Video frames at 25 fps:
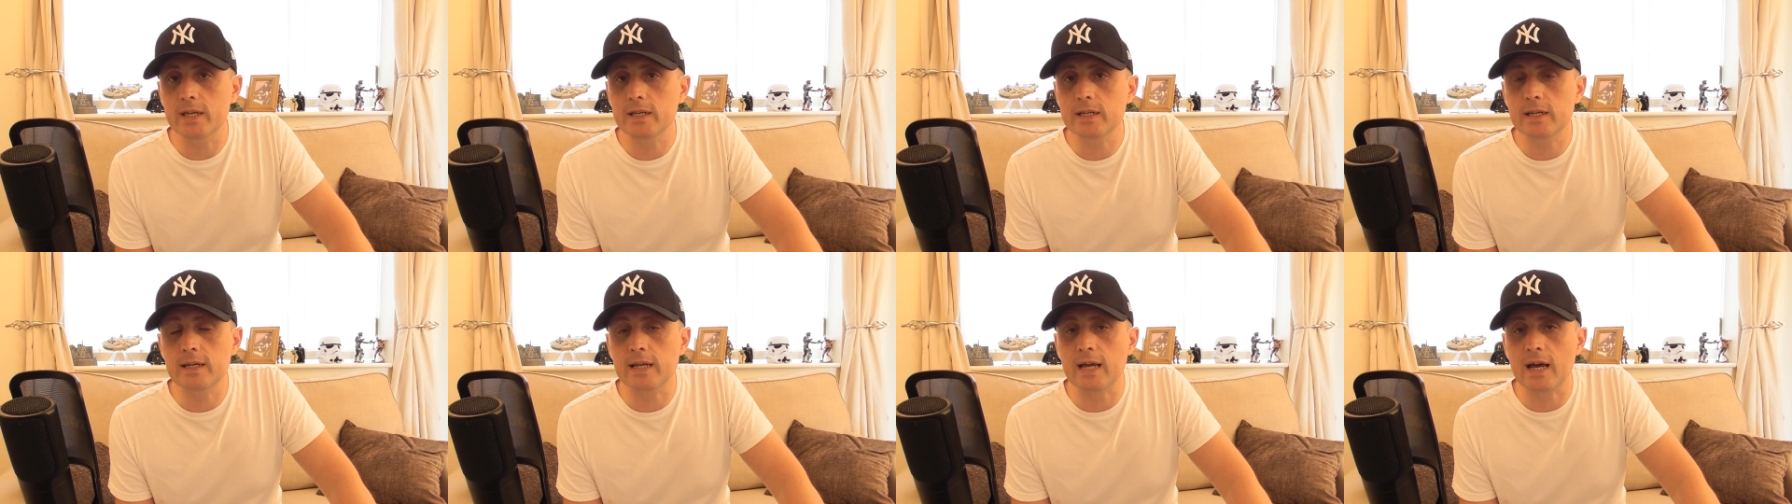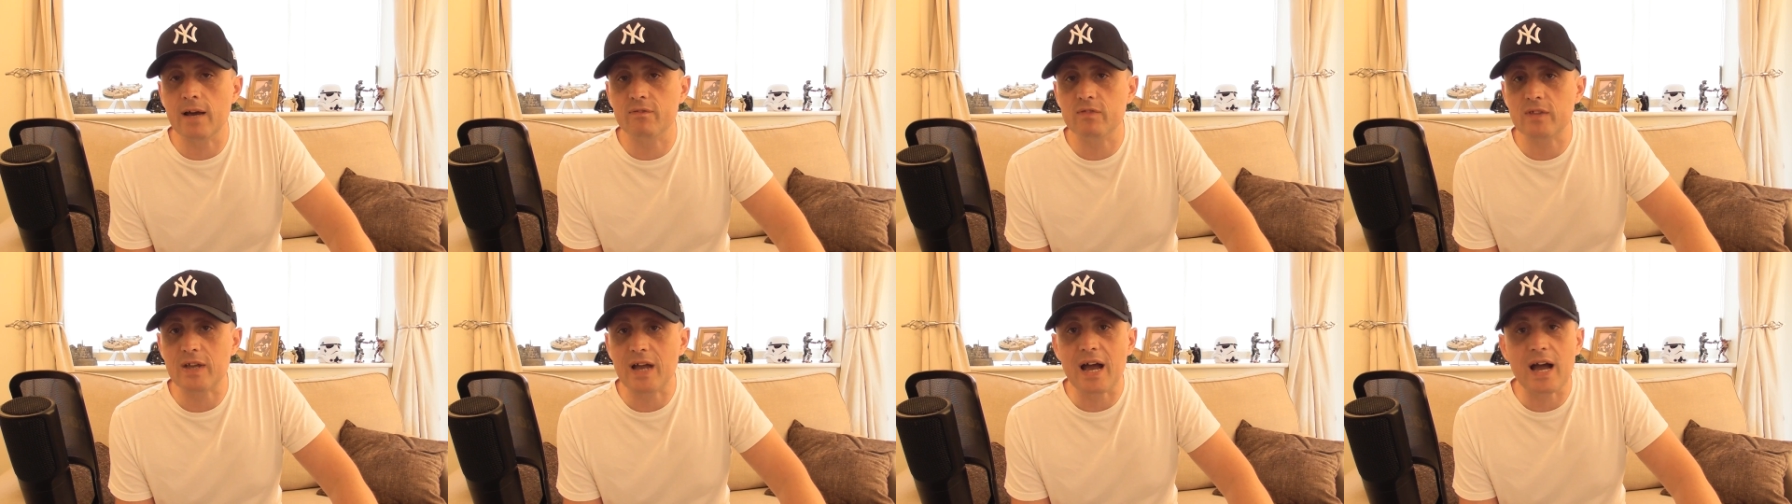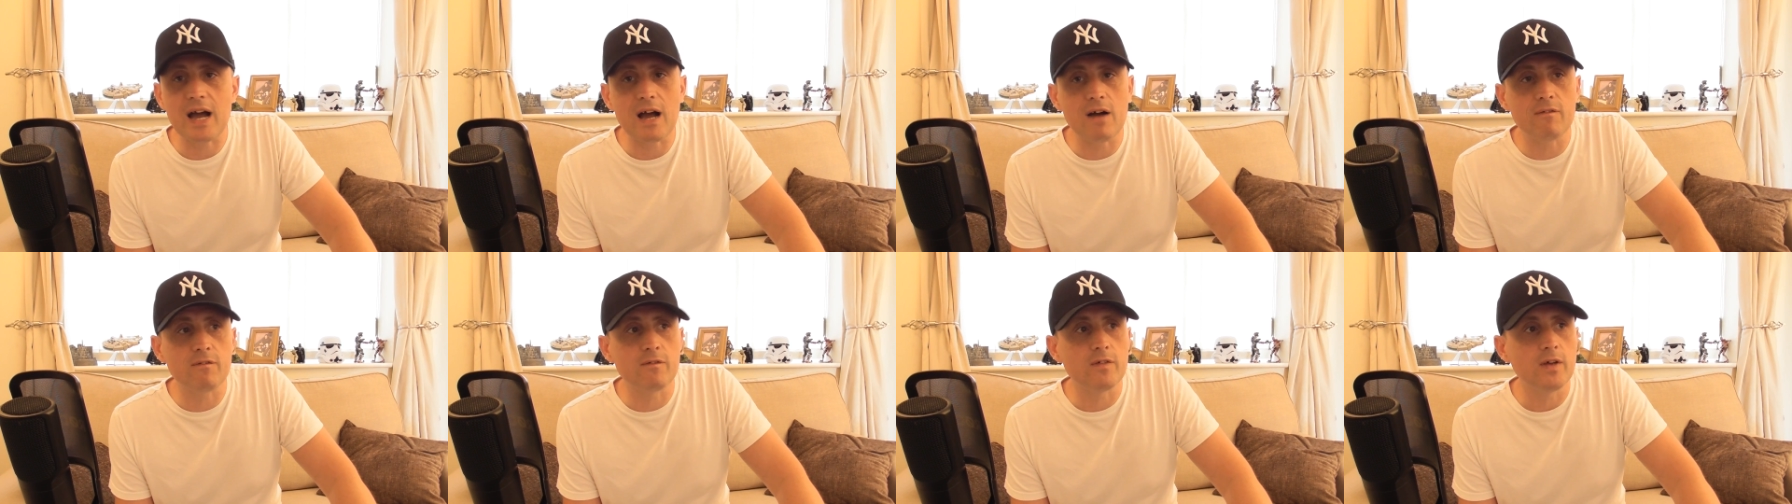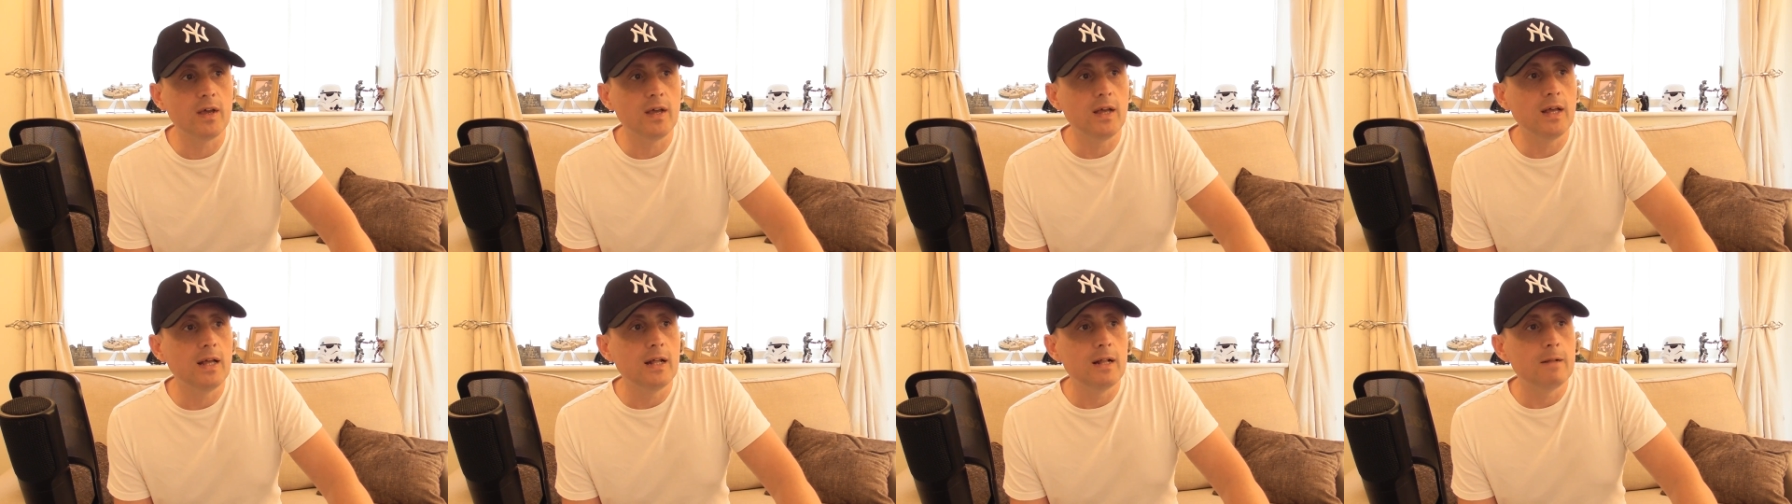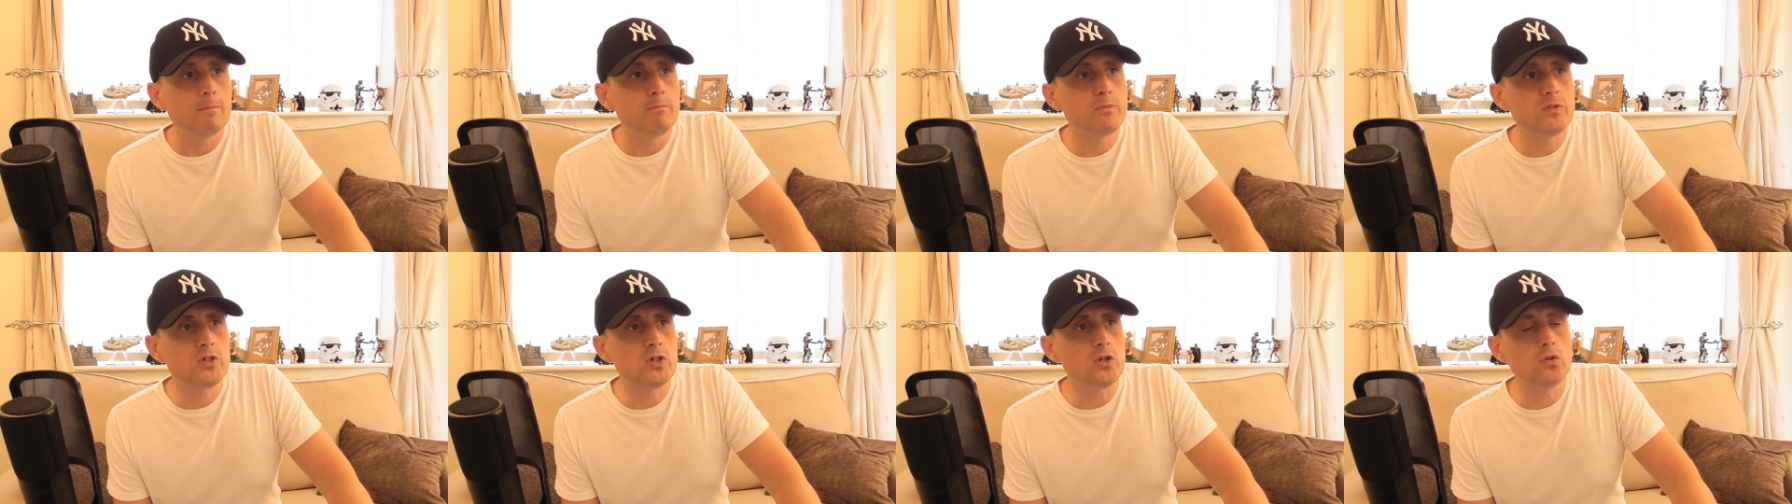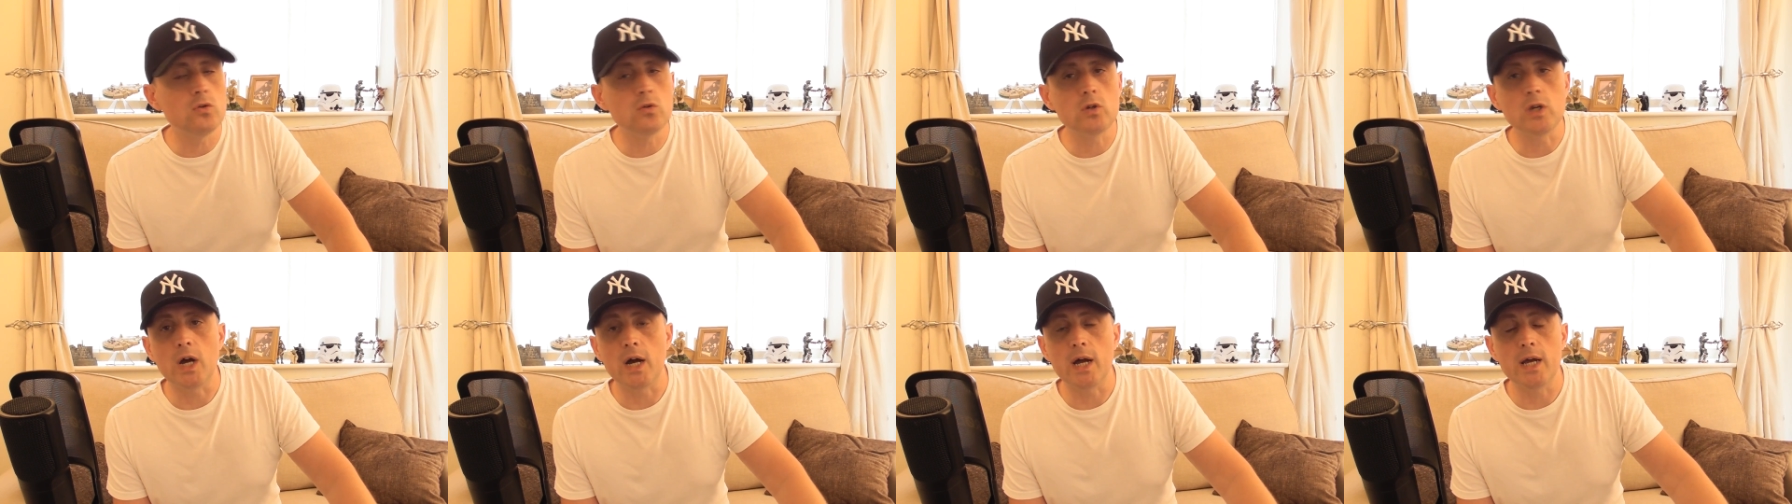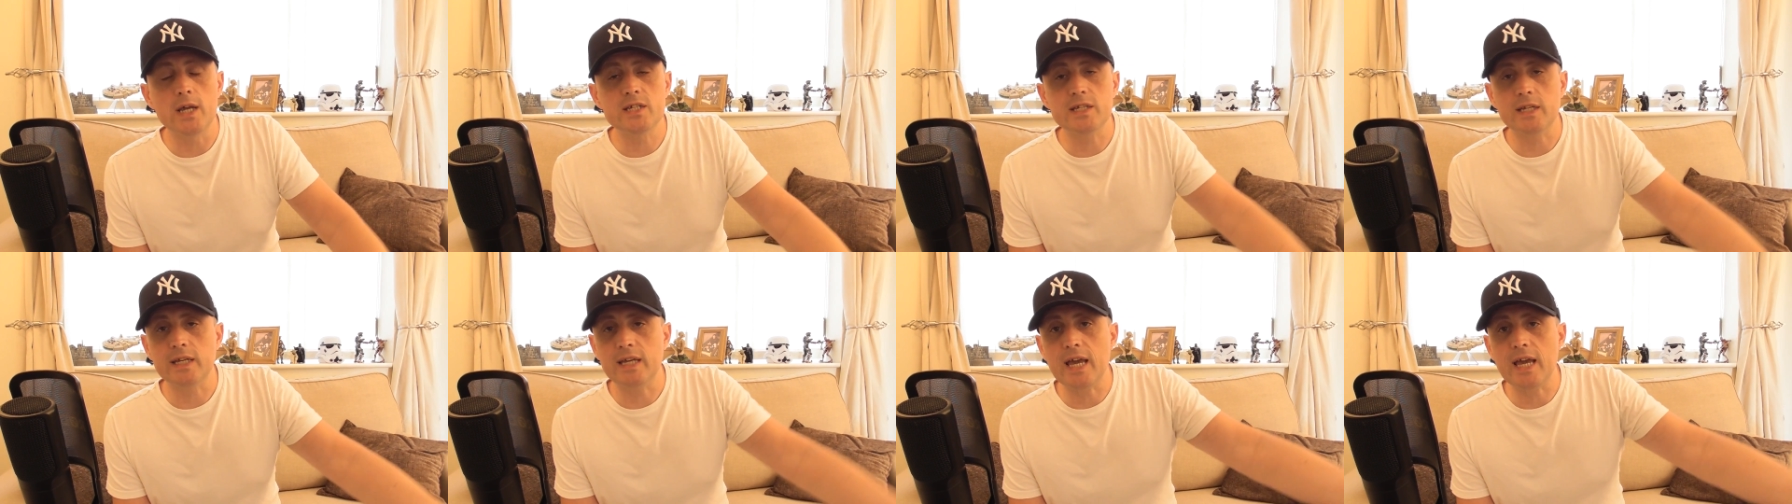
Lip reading: It didn't have to have two guys,